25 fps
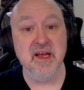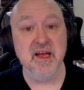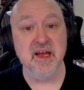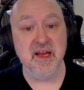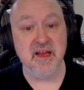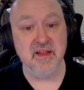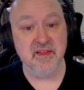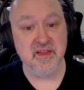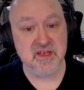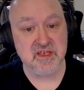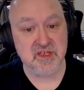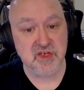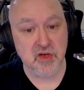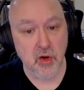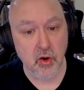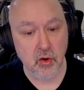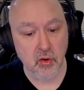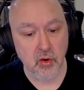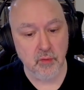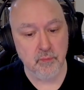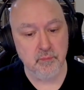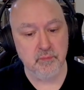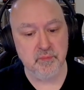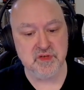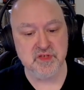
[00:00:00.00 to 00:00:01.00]
In this
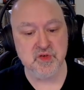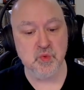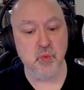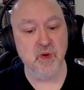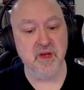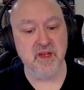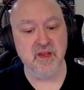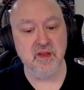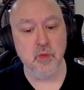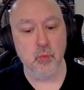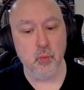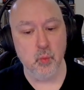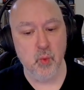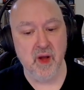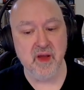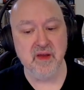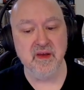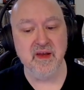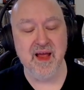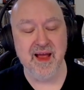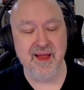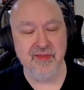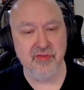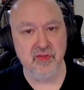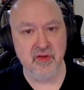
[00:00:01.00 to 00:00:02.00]
column, between the one
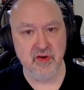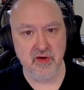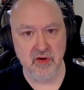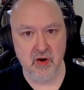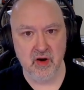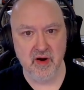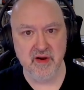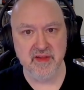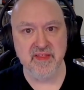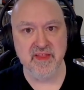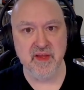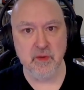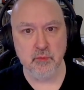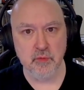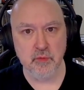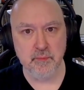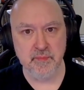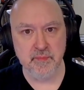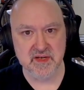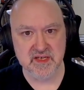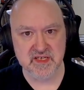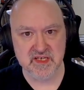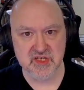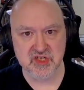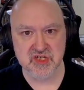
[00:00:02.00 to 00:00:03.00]
and the nine, there will
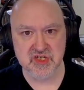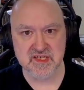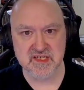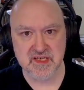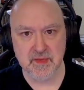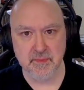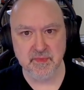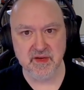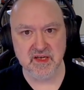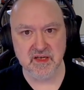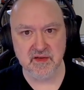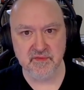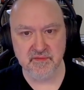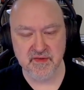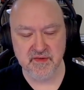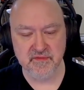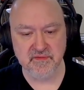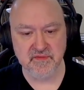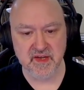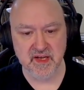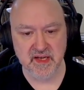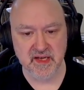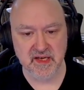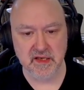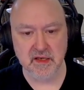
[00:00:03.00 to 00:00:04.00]
be digits summing to
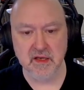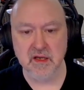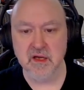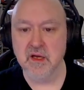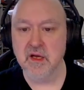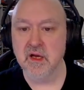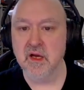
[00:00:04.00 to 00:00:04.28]
15.